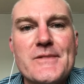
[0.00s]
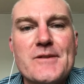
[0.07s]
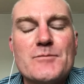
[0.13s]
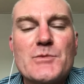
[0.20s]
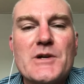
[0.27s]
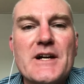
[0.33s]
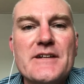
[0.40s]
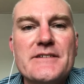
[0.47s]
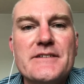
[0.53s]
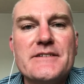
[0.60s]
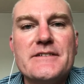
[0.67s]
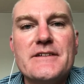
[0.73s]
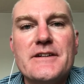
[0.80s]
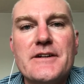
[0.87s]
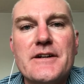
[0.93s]

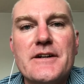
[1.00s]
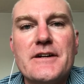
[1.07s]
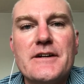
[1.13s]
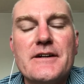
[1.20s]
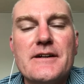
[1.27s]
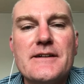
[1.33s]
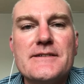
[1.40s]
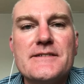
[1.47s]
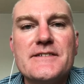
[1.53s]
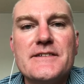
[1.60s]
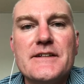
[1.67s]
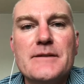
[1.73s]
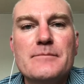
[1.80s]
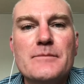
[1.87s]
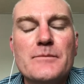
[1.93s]
Prices or
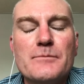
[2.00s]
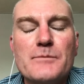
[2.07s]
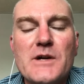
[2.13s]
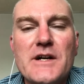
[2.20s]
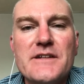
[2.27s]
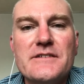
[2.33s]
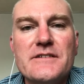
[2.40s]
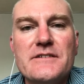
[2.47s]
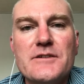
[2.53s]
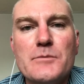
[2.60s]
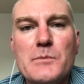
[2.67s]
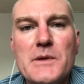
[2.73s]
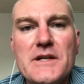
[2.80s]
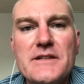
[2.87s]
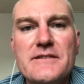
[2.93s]

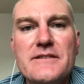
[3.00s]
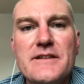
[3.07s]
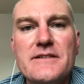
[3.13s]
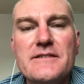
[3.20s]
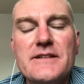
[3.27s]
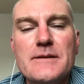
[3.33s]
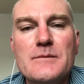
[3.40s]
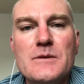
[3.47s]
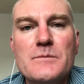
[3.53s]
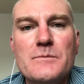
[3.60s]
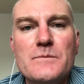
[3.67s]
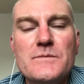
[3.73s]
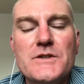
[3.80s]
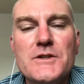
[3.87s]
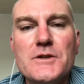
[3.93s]
bids that seem
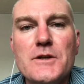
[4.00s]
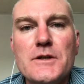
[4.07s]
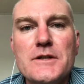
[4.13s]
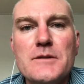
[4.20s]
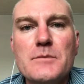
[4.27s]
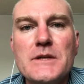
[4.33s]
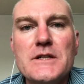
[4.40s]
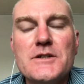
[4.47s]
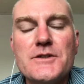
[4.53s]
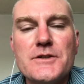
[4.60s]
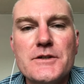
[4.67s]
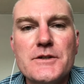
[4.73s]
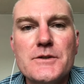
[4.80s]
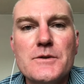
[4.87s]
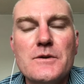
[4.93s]
too good to be
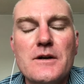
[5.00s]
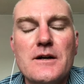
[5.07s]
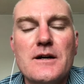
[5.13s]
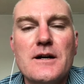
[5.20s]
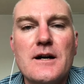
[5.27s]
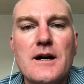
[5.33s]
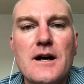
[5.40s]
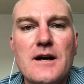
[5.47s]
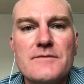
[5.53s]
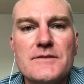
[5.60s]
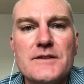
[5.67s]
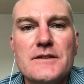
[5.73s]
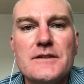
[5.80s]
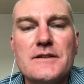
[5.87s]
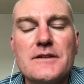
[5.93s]
true.
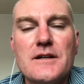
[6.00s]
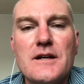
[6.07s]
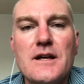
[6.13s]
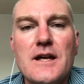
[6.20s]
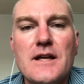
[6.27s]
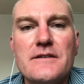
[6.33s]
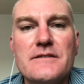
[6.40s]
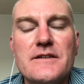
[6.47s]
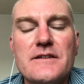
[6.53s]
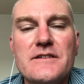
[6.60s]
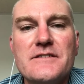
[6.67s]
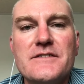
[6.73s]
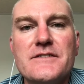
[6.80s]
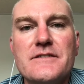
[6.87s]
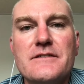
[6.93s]
Often, as
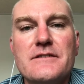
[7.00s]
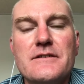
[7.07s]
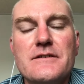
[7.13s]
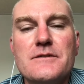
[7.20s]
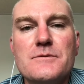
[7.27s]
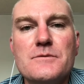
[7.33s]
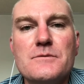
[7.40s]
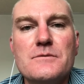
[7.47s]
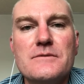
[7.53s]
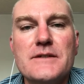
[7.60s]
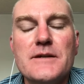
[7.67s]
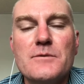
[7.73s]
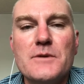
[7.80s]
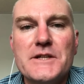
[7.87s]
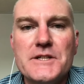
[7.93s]
is, you
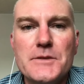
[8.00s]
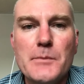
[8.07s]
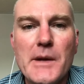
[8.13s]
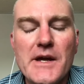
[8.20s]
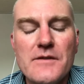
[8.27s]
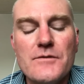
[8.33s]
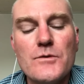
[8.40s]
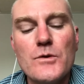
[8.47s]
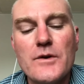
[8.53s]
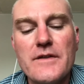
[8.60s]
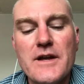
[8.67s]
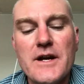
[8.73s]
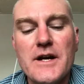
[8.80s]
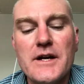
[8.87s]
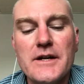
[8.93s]
get what you pay for
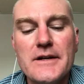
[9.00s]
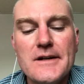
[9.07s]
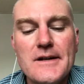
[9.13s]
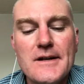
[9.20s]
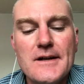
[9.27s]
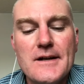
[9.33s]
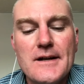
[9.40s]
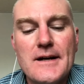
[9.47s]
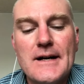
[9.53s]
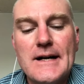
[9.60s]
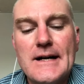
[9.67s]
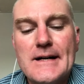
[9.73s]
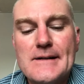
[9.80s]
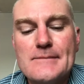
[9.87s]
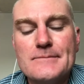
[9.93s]
there.
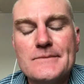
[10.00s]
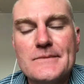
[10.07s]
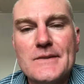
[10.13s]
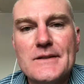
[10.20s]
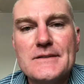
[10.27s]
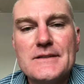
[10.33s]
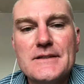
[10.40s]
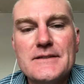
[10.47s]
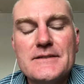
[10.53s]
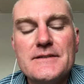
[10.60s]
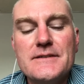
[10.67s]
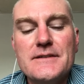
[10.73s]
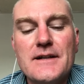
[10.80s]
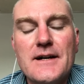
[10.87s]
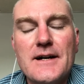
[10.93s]

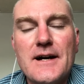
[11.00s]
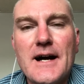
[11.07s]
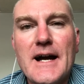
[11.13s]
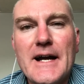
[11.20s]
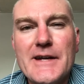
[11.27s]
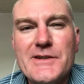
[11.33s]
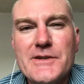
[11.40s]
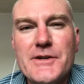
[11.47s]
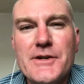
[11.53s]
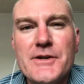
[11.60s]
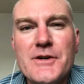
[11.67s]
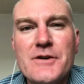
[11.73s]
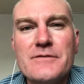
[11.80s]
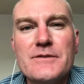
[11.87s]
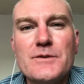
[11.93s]
High
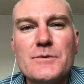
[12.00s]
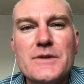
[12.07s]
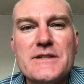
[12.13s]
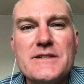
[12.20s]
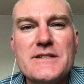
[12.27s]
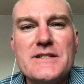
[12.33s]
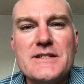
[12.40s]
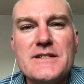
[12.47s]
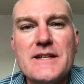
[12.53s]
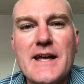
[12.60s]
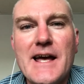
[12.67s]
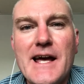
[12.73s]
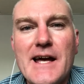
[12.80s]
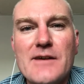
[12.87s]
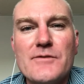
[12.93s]
turnover with
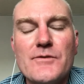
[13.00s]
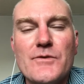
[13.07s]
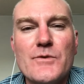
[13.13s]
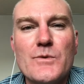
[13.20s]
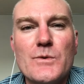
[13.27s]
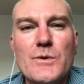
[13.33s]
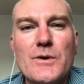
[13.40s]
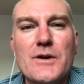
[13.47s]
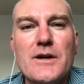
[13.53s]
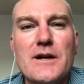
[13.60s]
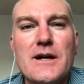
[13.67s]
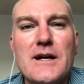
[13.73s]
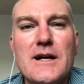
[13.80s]
staff or